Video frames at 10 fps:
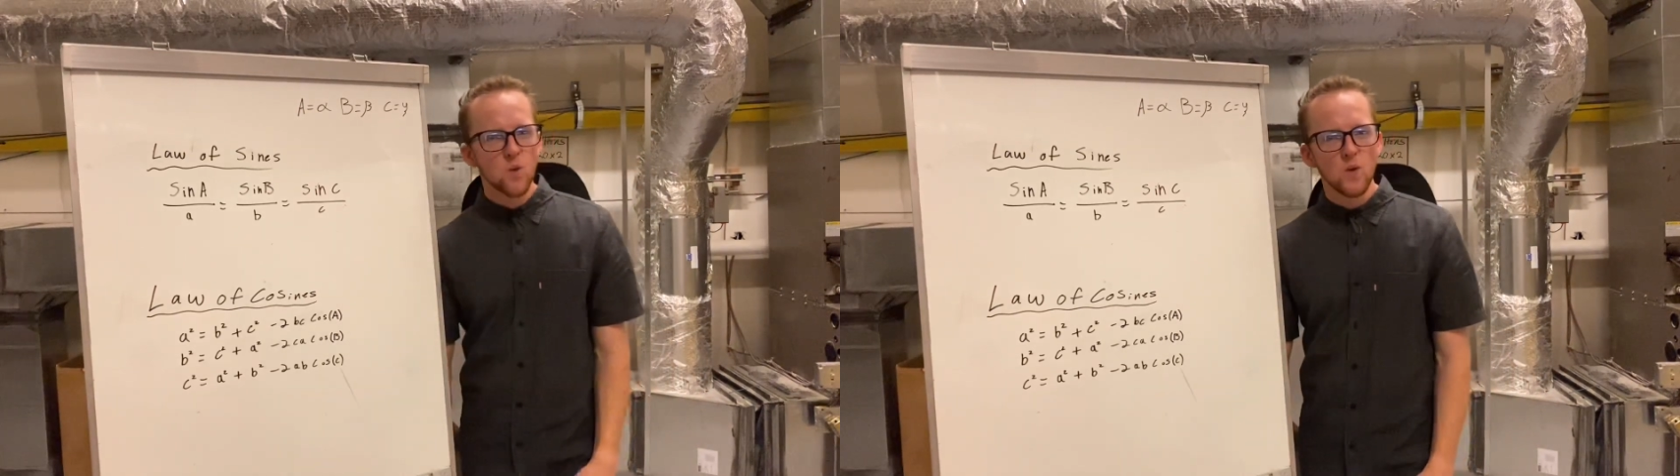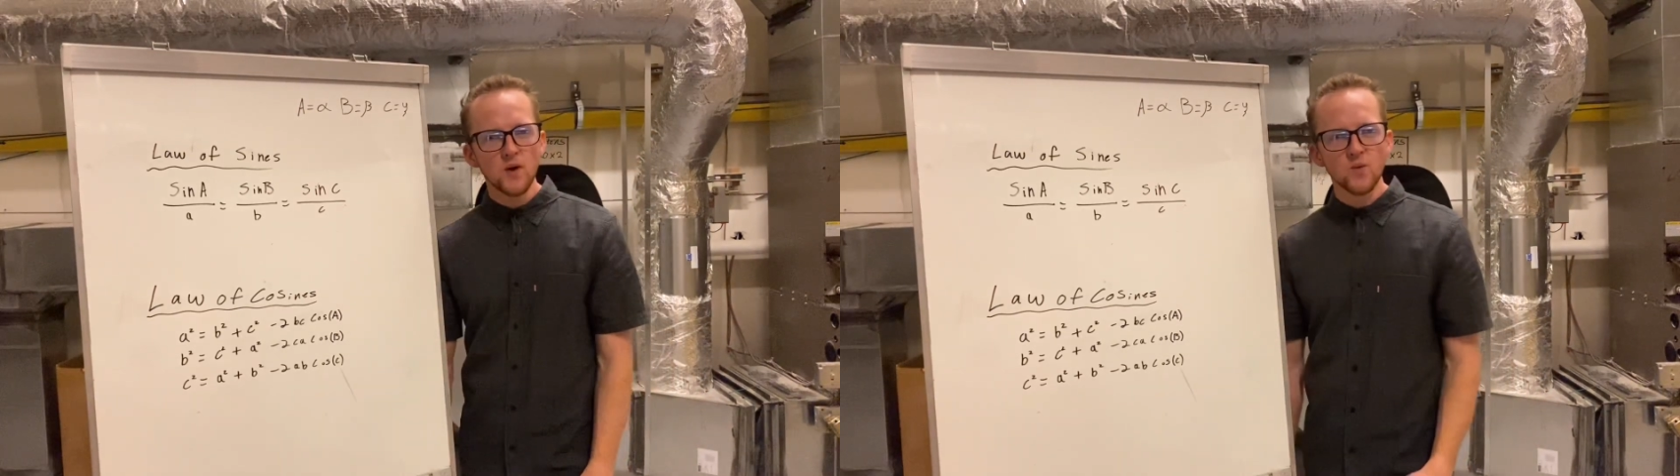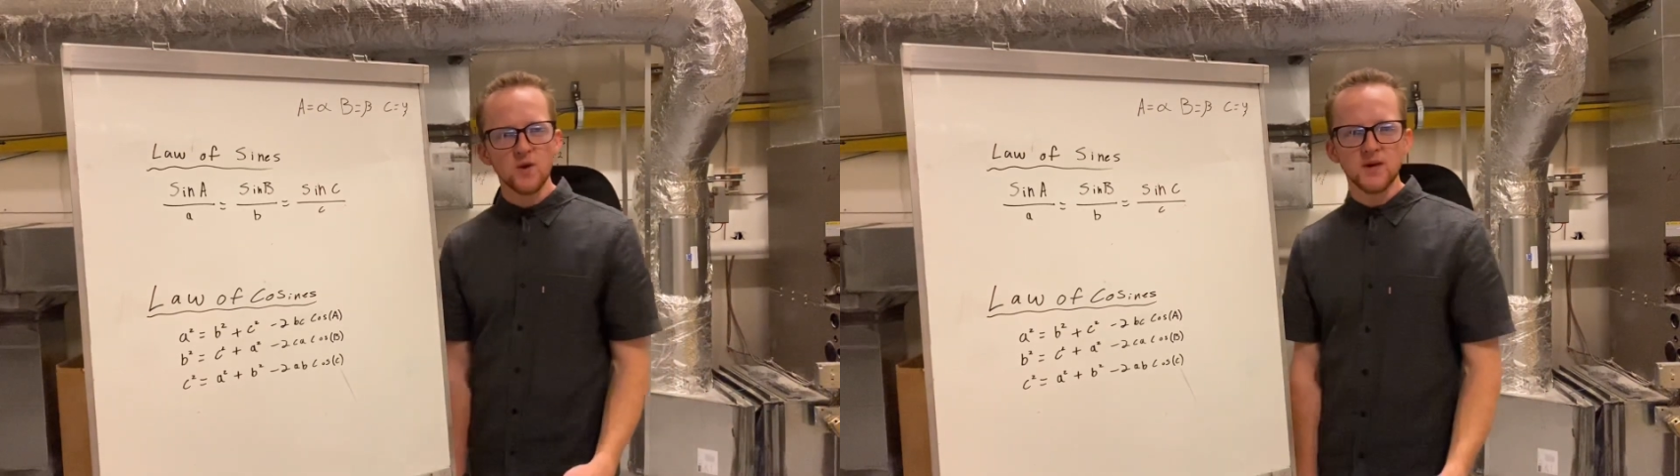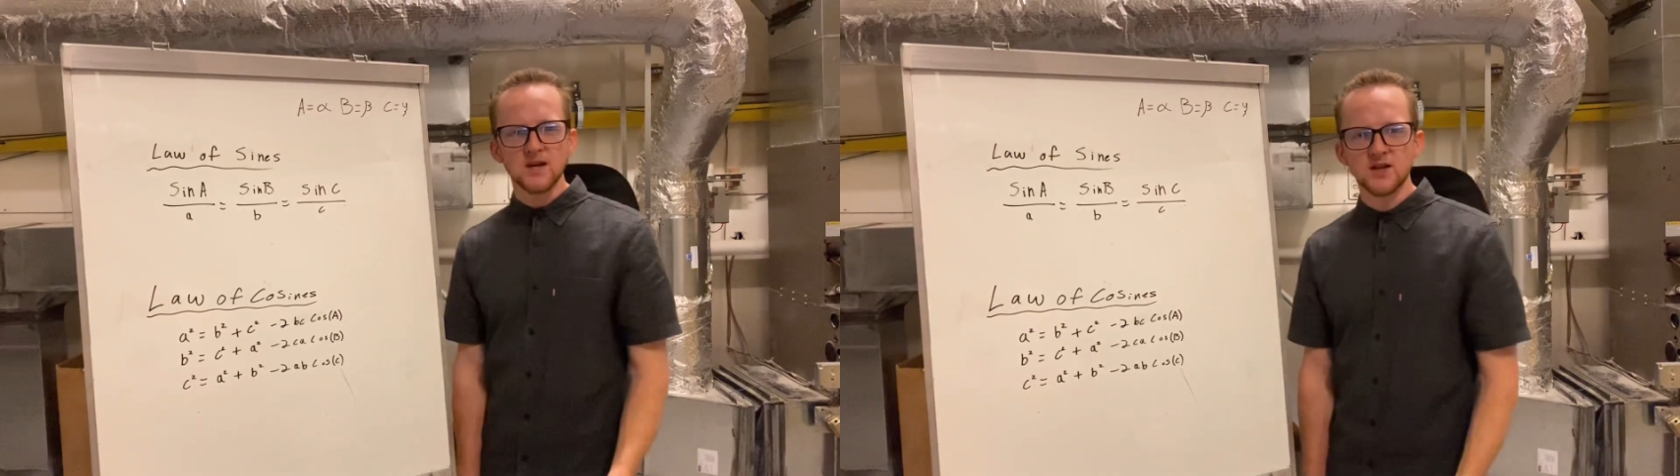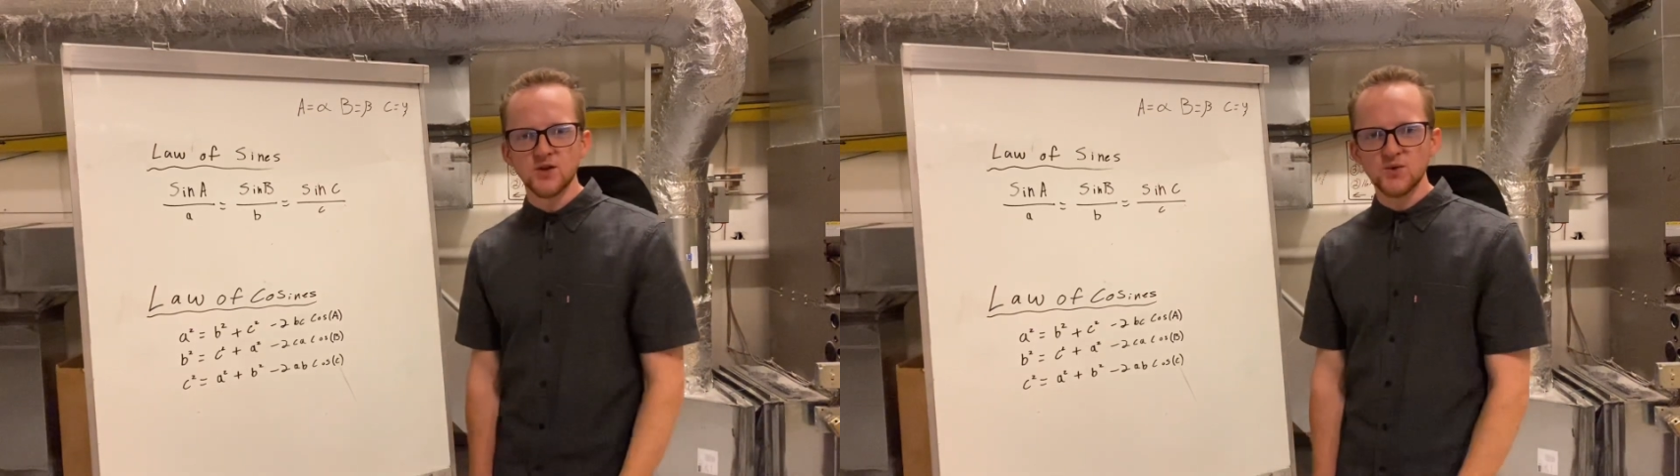one way we
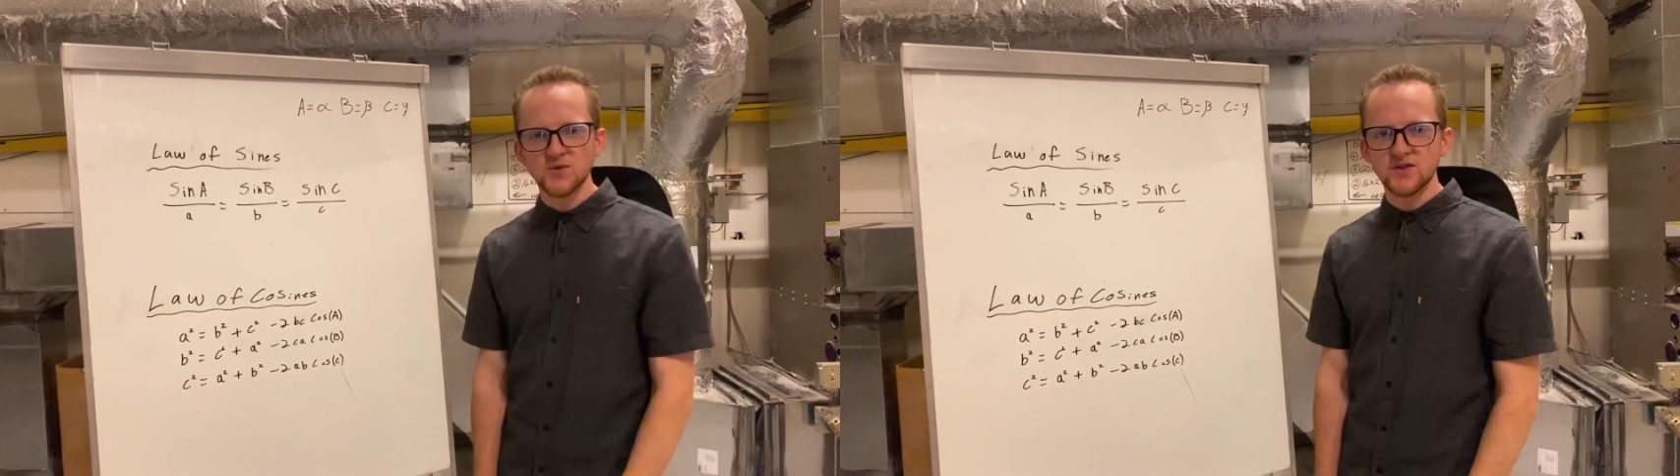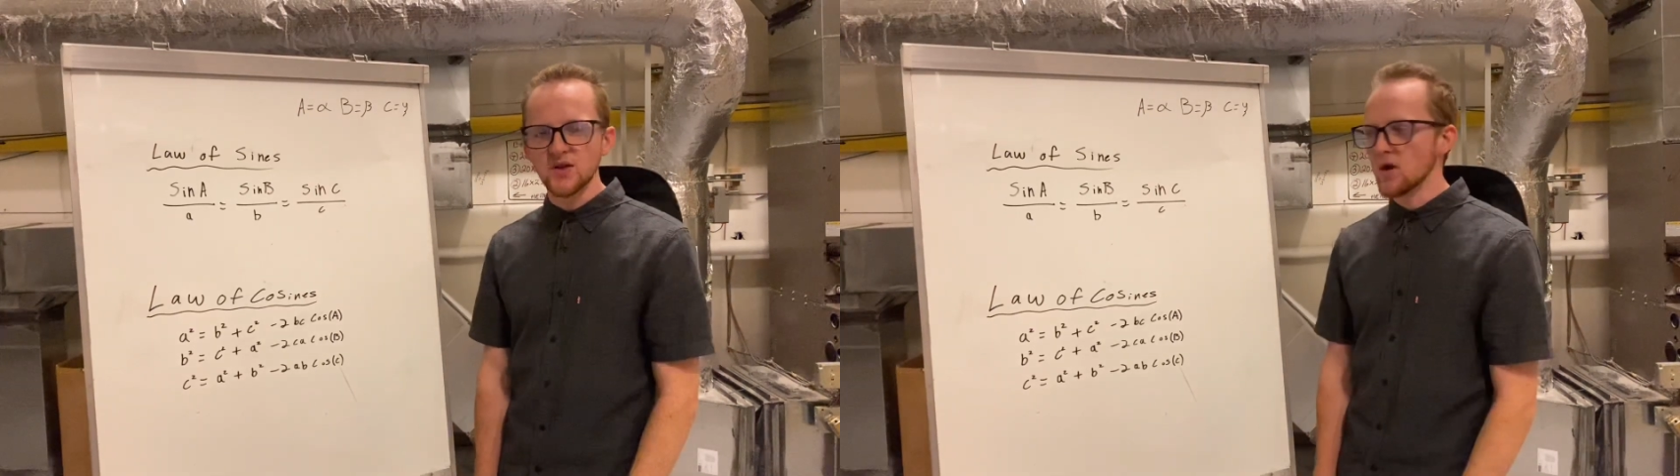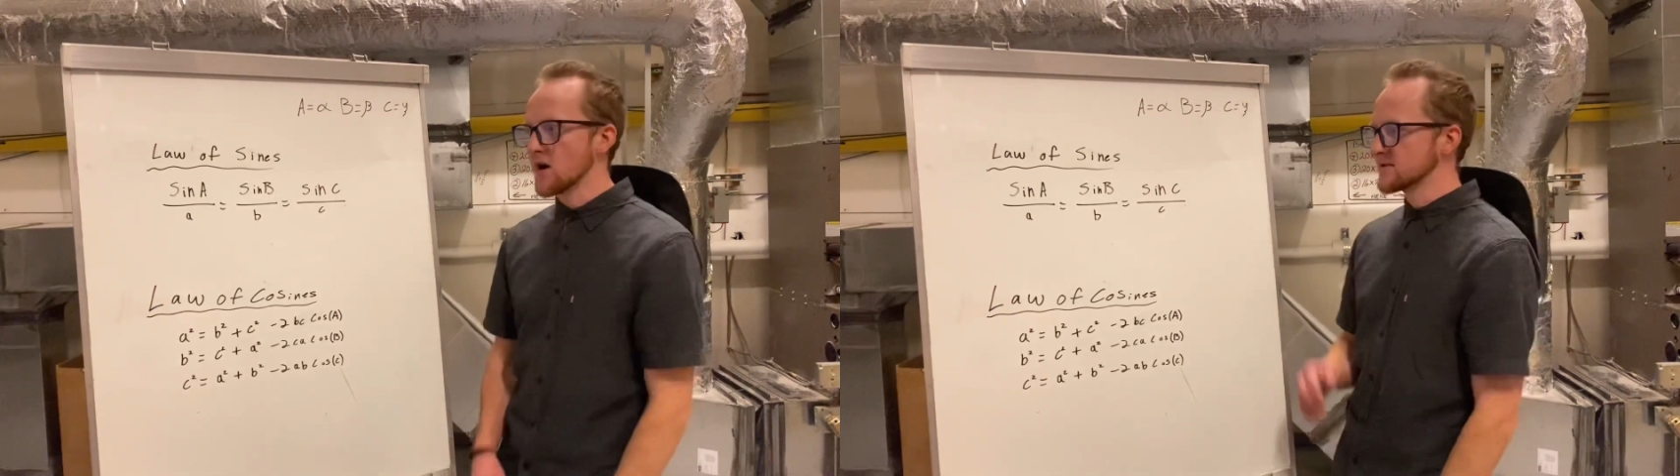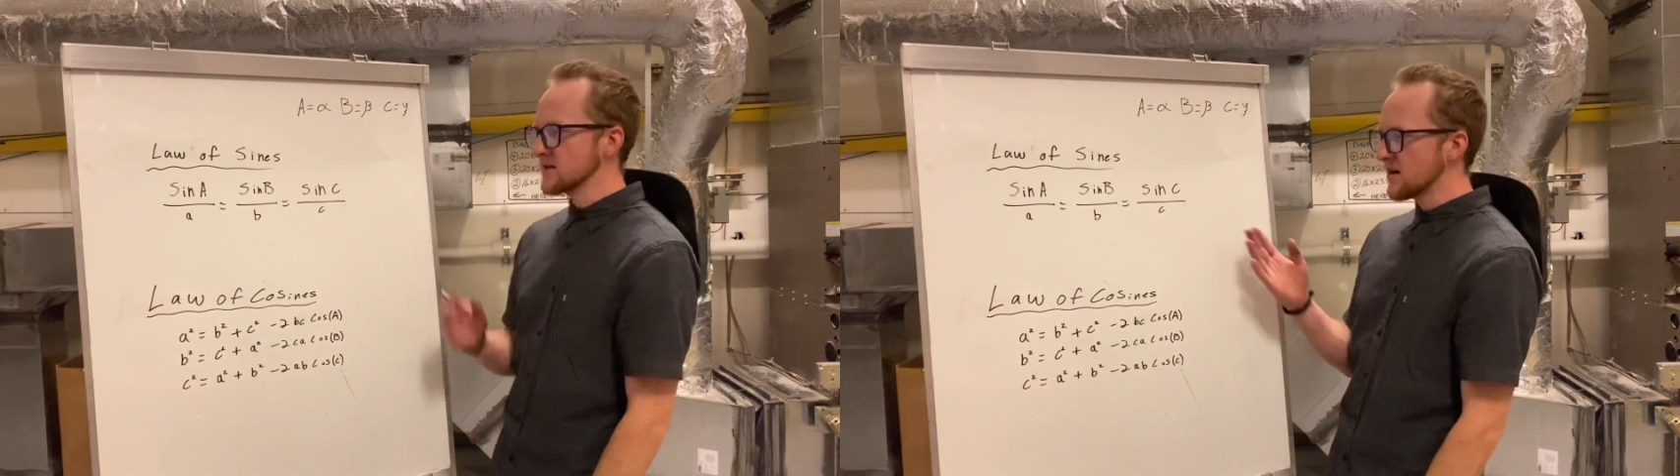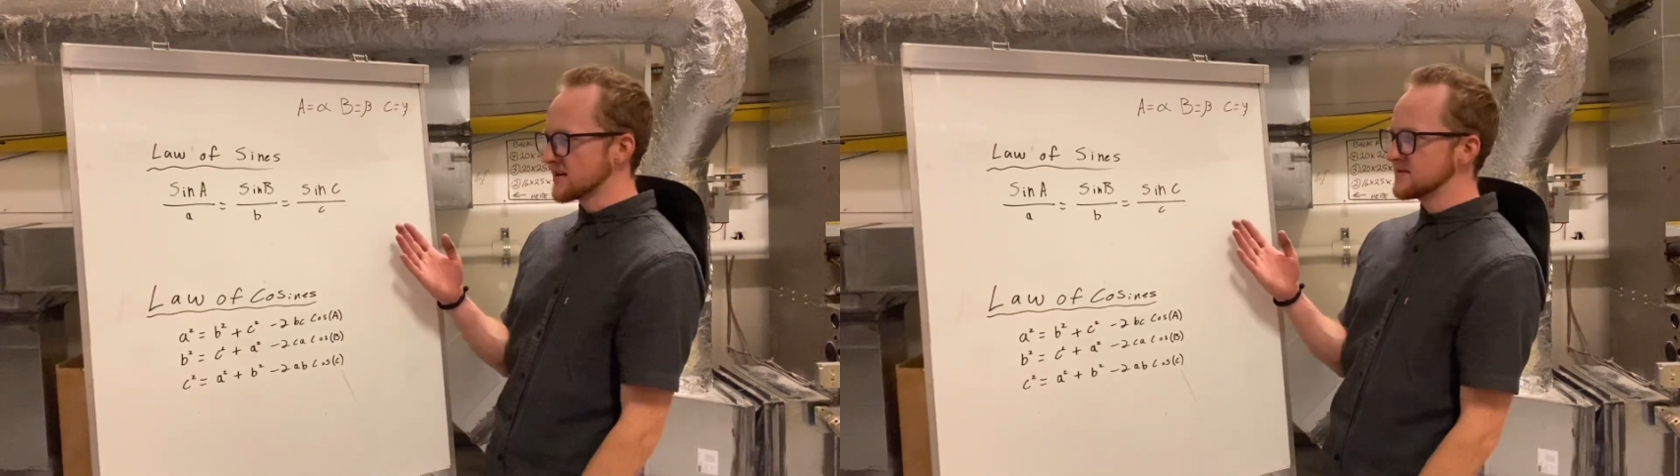can use the law of
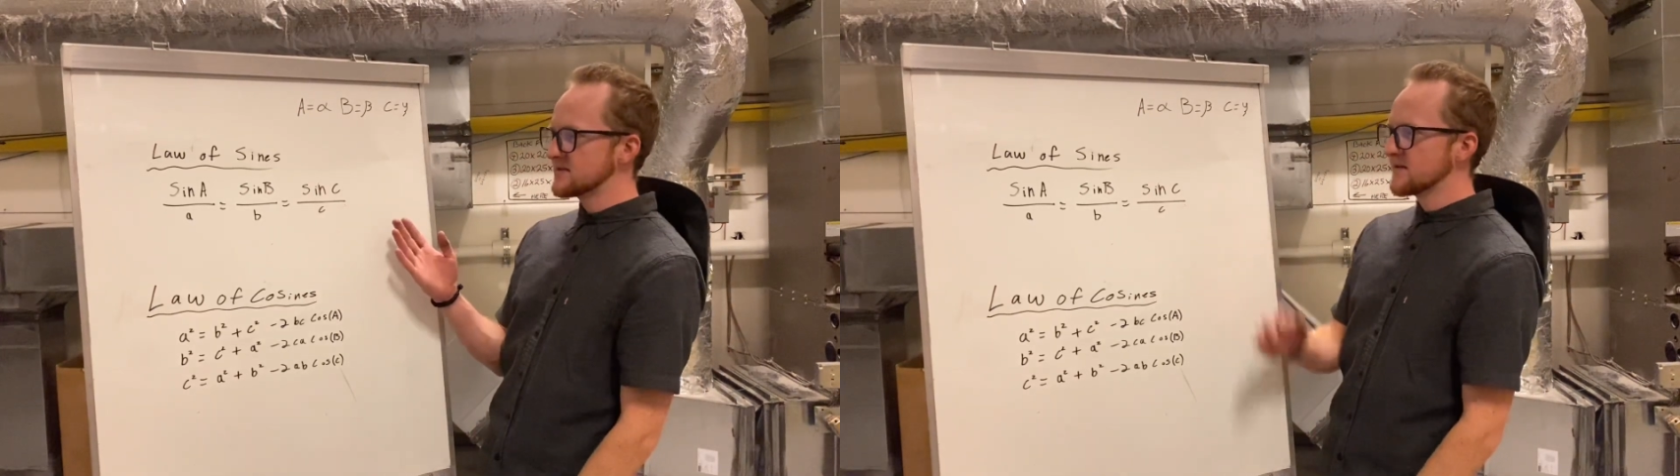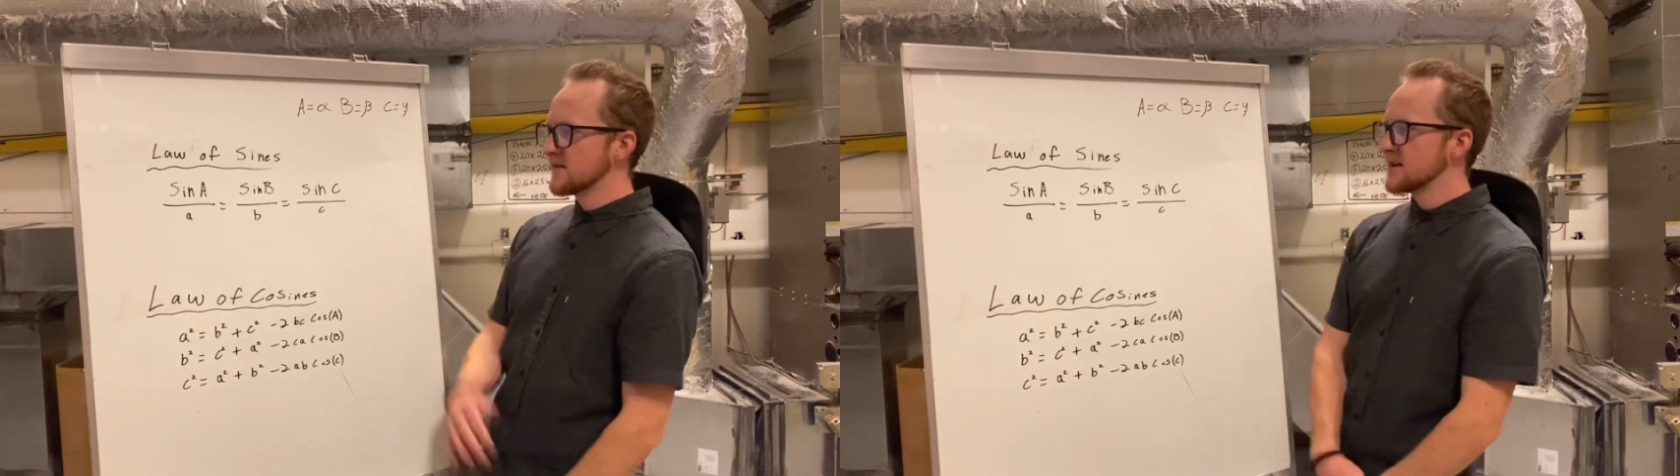sines